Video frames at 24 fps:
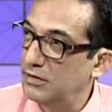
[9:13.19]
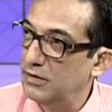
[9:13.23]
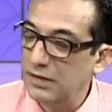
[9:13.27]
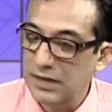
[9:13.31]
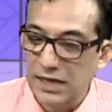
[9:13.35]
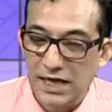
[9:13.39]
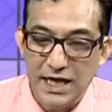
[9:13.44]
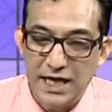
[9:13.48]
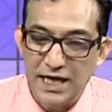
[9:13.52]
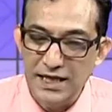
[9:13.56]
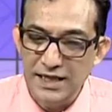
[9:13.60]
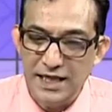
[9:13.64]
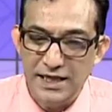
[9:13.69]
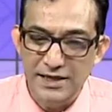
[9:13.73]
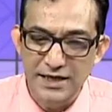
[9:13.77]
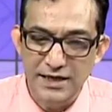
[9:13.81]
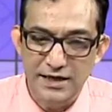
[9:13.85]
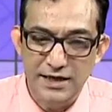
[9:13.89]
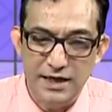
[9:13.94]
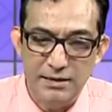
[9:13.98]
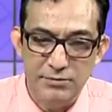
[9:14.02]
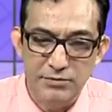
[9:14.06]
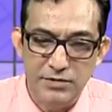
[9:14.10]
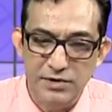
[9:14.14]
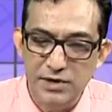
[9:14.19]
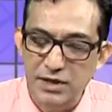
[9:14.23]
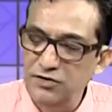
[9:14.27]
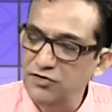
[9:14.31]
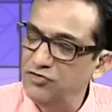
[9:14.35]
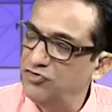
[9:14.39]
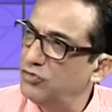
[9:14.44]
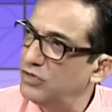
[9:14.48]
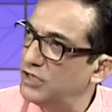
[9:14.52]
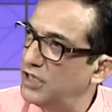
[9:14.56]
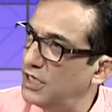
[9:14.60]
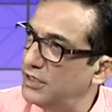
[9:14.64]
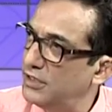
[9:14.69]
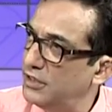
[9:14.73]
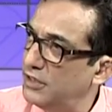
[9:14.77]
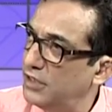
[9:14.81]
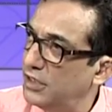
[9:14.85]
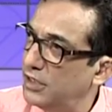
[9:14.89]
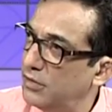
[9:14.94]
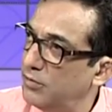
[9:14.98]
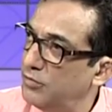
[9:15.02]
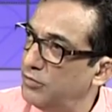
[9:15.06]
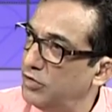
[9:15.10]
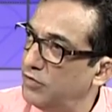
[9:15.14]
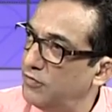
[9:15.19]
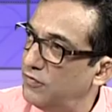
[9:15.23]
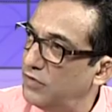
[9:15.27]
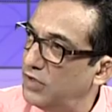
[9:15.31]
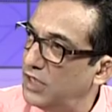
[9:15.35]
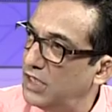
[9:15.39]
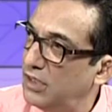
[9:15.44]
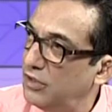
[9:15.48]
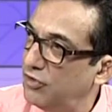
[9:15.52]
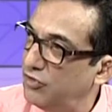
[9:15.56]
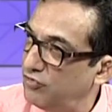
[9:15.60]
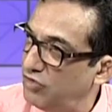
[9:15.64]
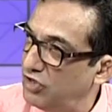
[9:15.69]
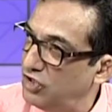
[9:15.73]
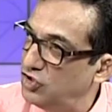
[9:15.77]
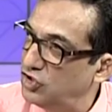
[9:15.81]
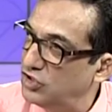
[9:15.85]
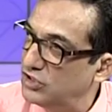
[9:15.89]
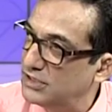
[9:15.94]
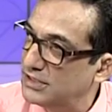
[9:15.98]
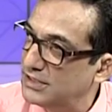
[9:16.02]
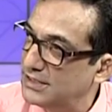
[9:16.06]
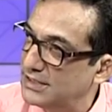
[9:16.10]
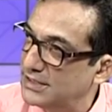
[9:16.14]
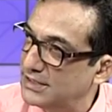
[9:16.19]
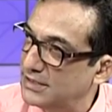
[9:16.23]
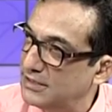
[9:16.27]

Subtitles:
I think Stuart Hand had done some beautiful illustrations